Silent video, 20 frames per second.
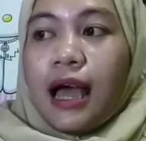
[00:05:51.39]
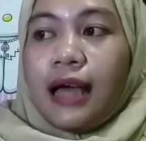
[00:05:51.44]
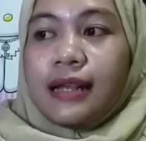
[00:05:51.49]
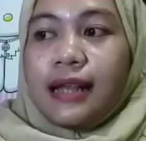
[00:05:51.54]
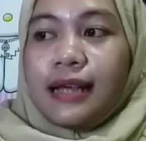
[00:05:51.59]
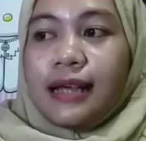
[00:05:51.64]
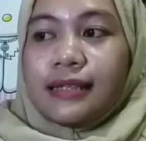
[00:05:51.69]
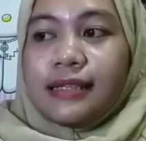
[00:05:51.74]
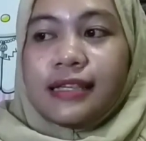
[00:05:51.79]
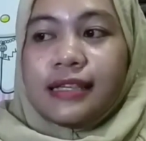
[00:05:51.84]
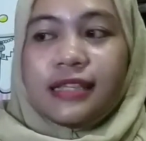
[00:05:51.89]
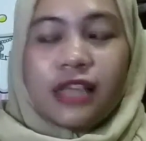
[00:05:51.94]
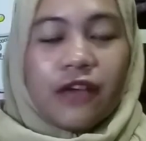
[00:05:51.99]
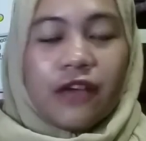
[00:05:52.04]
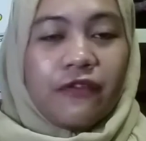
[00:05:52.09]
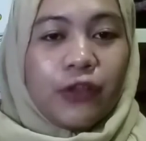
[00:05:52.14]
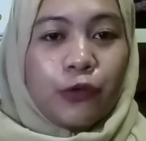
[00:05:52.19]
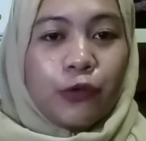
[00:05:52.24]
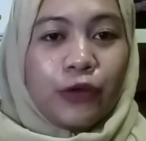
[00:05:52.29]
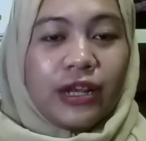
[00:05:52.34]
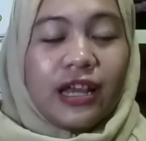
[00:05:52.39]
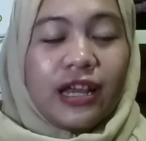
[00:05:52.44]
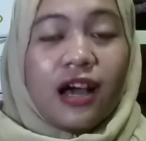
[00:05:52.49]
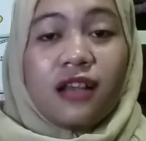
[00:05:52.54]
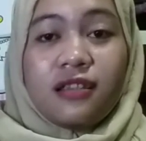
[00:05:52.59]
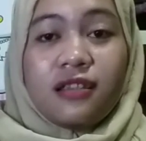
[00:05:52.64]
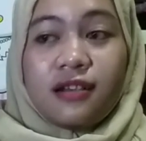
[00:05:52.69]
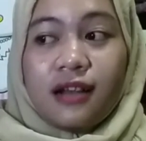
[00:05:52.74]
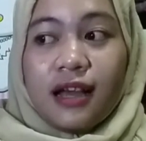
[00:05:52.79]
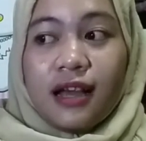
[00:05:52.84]
Next is evaluate the
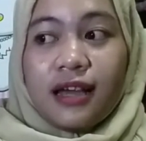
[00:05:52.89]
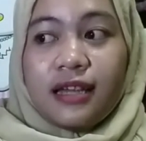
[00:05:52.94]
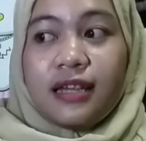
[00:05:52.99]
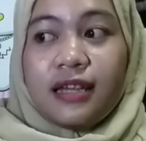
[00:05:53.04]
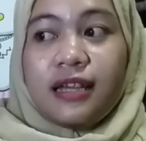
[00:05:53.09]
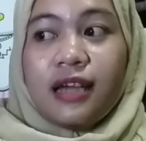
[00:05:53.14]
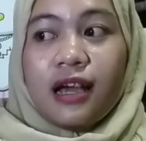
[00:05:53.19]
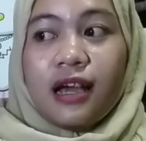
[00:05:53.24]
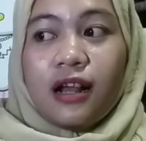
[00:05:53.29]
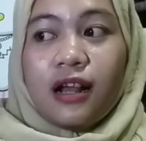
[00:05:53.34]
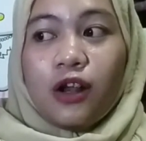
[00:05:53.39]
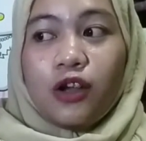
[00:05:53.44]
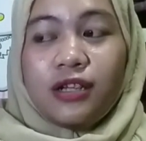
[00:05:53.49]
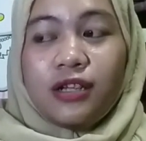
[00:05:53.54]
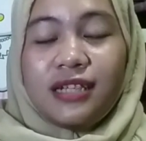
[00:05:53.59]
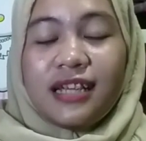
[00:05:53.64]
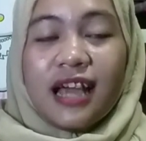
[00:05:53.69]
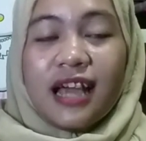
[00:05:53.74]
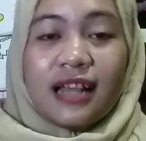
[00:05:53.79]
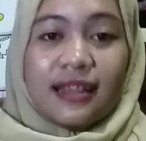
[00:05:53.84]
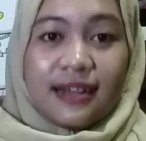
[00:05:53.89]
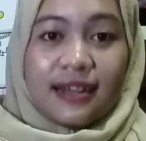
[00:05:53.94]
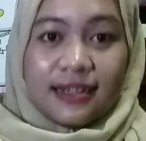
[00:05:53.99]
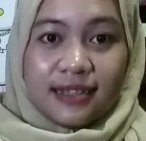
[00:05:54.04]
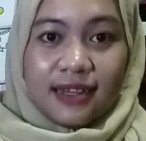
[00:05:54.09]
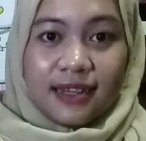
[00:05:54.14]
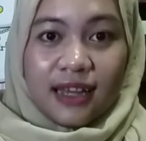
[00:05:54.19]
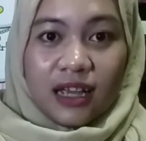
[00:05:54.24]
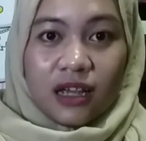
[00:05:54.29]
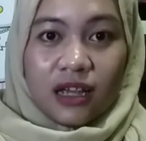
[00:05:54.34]
underlying logic and
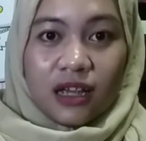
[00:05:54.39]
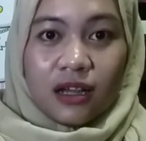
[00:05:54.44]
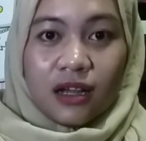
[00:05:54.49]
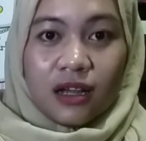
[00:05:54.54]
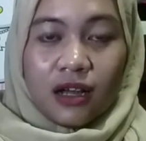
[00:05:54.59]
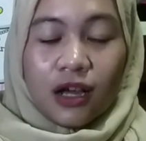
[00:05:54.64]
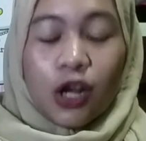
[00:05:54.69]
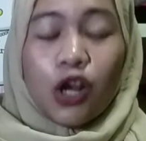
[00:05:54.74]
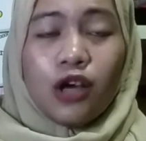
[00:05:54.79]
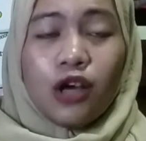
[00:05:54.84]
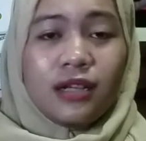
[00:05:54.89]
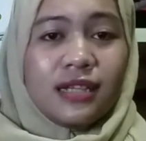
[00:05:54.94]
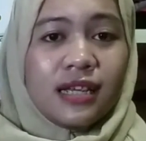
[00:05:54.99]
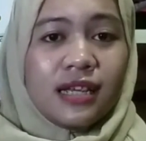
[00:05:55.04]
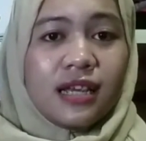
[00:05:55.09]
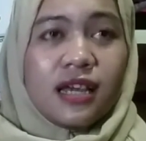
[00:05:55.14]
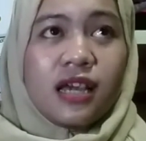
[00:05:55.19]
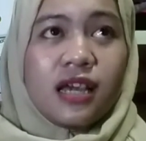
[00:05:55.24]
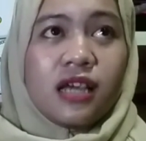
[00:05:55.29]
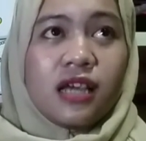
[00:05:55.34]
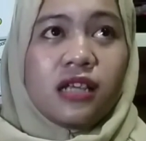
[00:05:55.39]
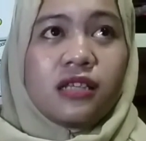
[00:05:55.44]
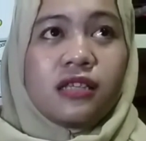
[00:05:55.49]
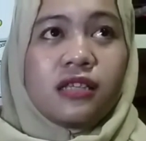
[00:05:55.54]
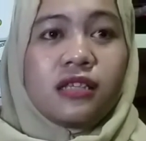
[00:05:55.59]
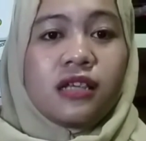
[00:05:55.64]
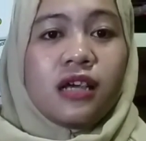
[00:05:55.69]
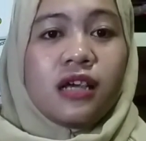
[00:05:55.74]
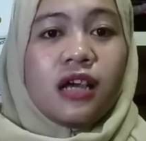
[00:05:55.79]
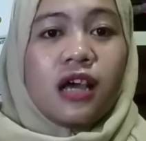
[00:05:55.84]
reasoning. Logic is
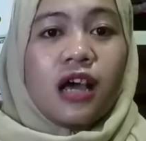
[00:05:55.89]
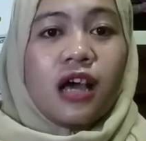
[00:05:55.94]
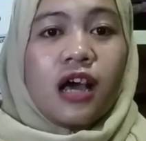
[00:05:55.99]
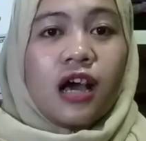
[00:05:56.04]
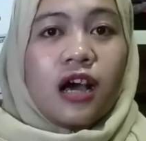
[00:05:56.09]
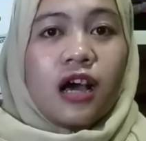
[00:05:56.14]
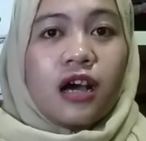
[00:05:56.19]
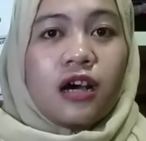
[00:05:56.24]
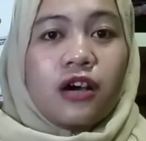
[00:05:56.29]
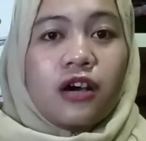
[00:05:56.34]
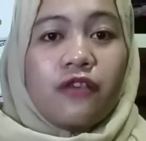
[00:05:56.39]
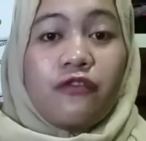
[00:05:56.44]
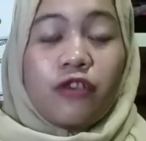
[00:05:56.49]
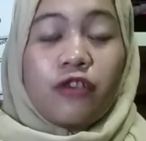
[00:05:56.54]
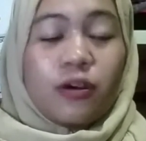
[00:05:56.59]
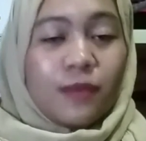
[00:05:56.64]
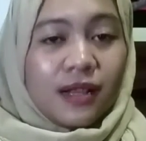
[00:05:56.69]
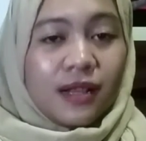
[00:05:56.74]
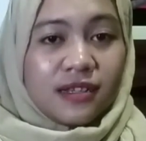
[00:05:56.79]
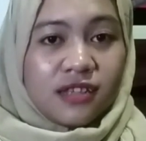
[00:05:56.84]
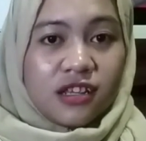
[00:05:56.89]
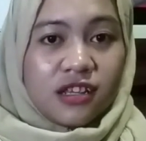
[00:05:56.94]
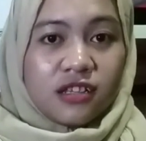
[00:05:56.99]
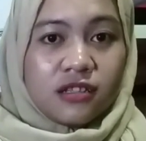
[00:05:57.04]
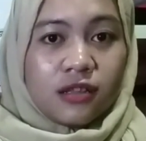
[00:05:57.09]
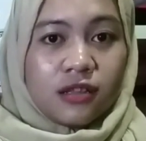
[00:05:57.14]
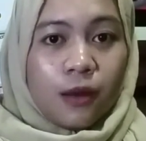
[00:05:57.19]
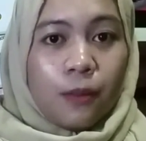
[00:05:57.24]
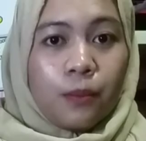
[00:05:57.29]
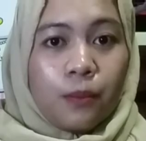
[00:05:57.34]
a formal
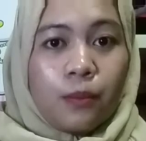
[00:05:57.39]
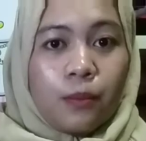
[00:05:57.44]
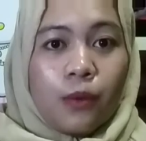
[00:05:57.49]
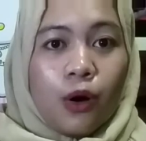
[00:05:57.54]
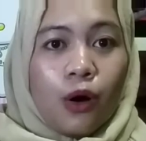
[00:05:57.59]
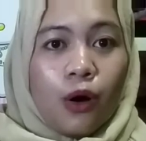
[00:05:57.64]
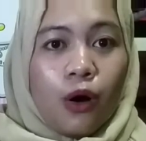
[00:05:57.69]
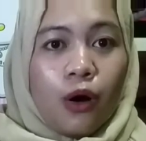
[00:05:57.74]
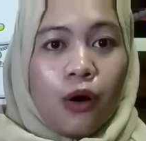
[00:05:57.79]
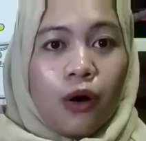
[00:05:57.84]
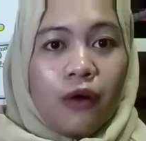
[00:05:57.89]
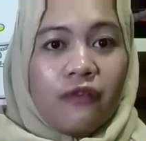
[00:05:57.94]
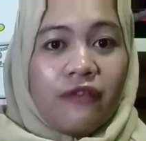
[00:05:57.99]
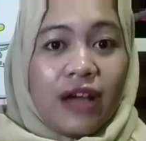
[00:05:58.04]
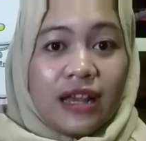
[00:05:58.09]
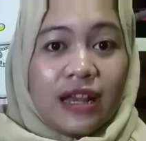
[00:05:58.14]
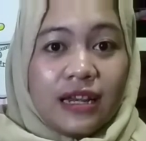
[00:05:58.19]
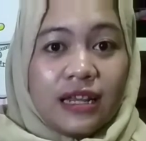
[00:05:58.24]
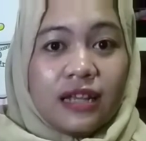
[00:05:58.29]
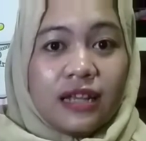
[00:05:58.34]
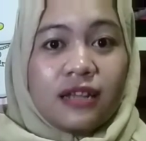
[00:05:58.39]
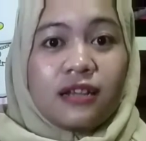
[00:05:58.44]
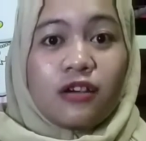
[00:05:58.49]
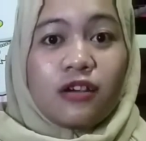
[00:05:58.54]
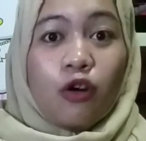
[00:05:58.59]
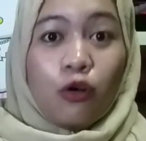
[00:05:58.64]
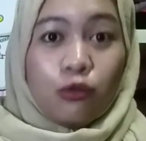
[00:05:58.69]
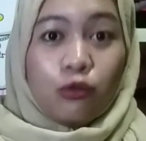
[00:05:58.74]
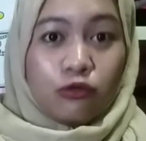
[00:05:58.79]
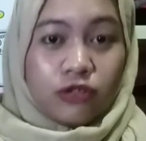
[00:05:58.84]
system of finding the
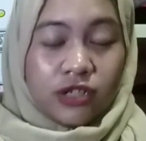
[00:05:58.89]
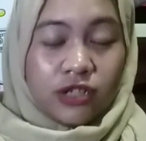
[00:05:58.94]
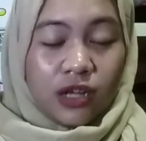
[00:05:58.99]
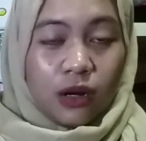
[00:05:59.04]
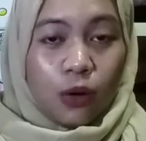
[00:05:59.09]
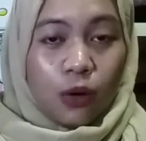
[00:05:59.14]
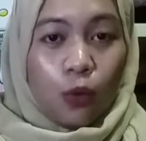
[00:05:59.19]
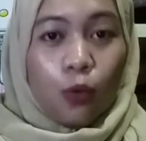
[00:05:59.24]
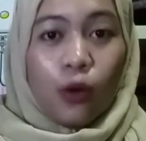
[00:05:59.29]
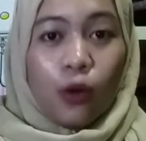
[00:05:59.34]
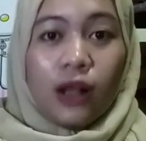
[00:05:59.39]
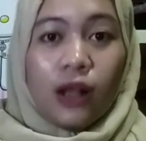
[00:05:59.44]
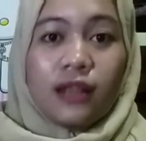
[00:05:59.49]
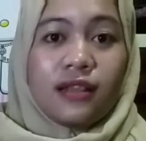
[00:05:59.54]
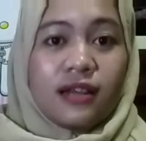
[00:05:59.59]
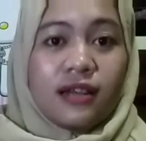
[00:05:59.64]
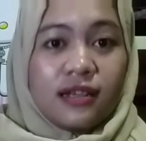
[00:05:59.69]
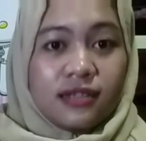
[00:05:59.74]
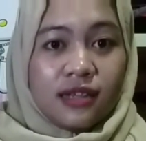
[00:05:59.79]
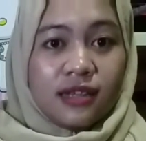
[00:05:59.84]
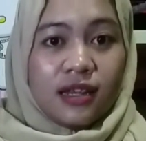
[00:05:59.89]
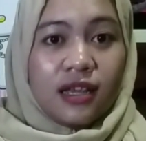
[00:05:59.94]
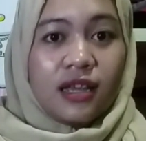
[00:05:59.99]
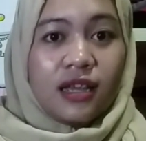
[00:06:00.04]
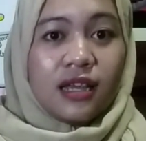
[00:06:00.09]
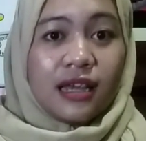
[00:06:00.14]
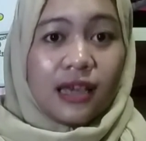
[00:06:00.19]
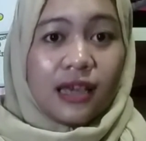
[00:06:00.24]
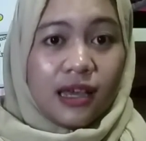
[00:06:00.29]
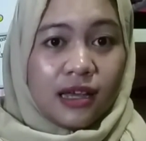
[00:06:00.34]
conclusion, while the reasoning
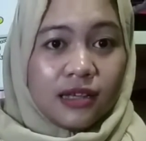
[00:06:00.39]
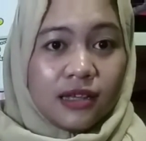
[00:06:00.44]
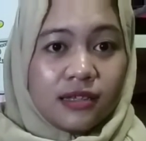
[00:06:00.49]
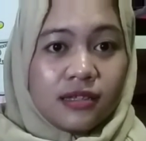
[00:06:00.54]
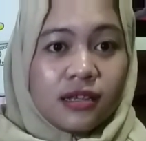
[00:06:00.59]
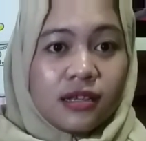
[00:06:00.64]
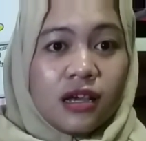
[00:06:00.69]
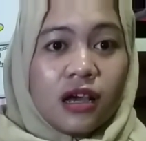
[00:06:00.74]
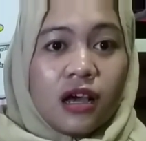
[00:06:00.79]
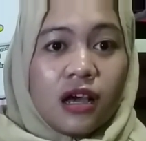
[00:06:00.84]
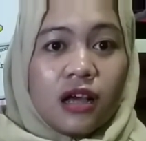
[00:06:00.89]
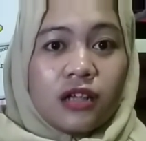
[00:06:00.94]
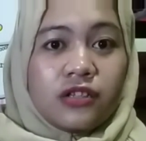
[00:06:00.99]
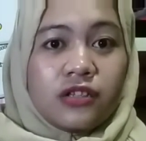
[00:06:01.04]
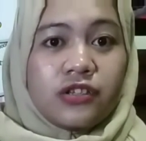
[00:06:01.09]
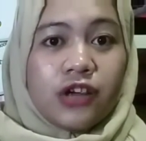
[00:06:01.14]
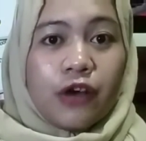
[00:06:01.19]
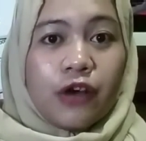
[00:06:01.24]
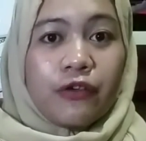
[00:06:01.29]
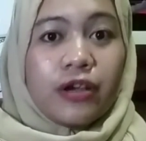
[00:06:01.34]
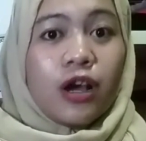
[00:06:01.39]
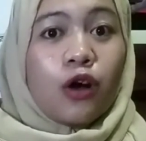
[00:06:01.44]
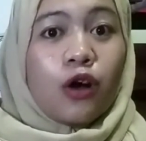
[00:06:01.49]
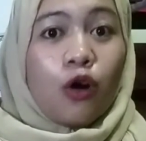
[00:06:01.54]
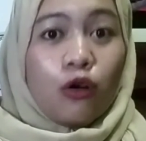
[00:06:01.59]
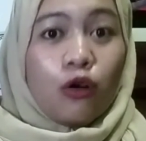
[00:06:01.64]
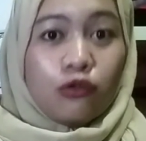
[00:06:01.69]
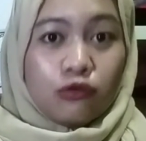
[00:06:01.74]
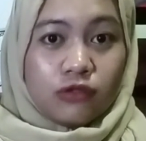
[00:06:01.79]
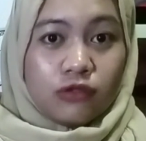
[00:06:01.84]
is drawing a
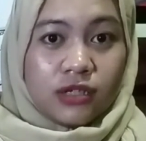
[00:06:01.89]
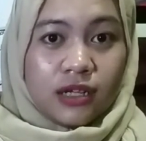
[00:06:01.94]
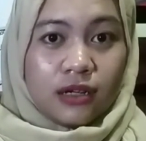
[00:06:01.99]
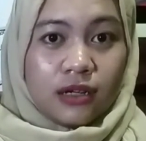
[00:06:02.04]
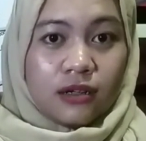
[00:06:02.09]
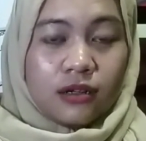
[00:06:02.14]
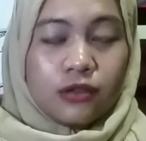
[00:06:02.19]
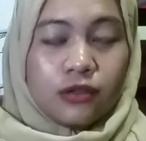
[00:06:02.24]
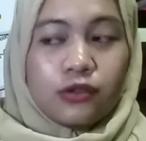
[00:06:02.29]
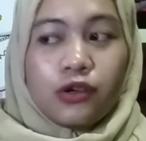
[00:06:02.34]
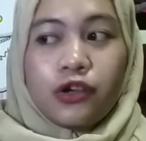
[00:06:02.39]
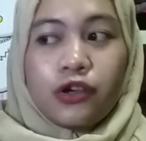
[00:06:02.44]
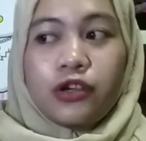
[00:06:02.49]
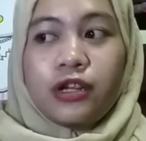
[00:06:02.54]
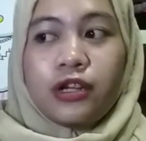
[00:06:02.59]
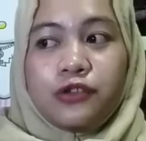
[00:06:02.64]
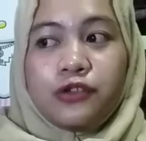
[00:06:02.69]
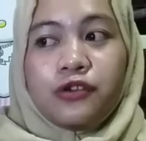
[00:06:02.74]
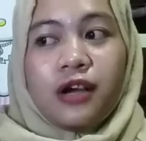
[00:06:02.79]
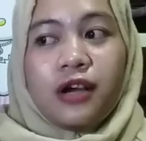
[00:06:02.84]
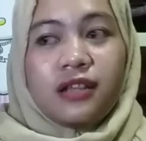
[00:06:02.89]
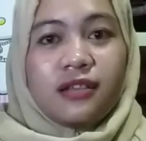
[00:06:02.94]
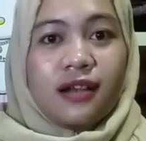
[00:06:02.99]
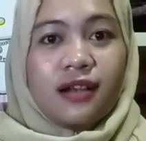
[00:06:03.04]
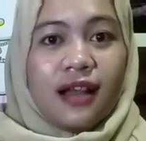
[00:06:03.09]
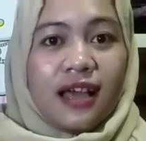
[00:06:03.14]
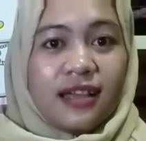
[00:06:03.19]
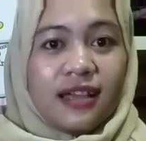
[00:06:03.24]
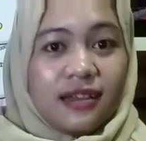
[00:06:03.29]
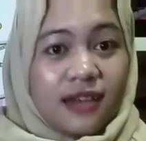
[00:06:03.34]
conclusion. So you to
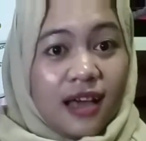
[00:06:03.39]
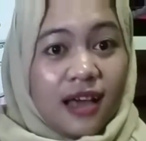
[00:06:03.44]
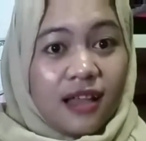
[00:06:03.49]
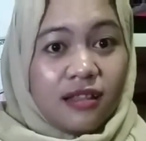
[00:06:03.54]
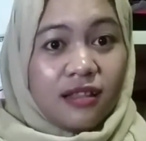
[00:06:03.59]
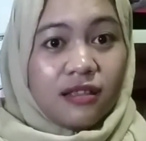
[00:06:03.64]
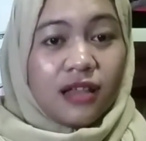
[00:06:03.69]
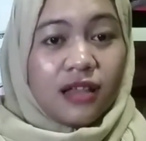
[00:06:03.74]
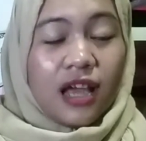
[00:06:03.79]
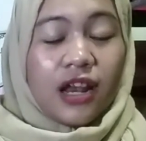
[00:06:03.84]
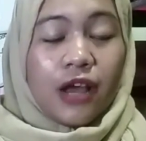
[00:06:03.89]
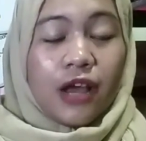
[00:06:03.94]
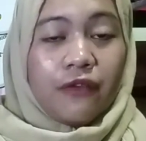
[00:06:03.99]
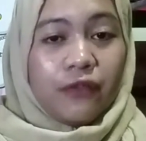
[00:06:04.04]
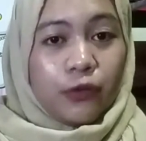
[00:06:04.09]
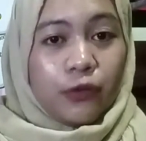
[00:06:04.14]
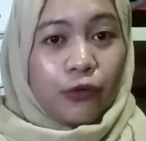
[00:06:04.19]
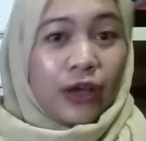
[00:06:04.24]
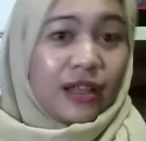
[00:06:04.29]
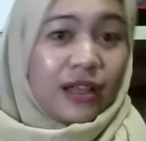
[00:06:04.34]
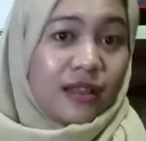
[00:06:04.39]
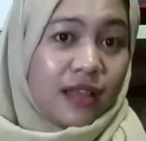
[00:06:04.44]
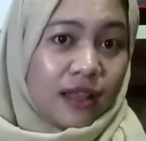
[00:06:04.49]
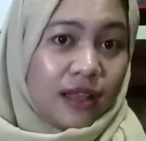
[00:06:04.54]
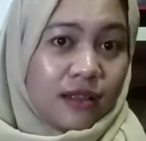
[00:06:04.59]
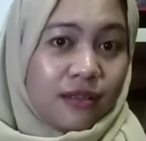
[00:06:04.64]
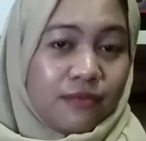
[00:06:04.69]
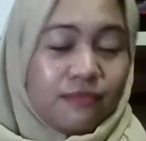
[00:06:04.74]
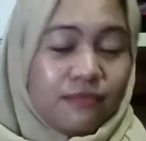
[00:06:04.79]
underline that and evaluate that.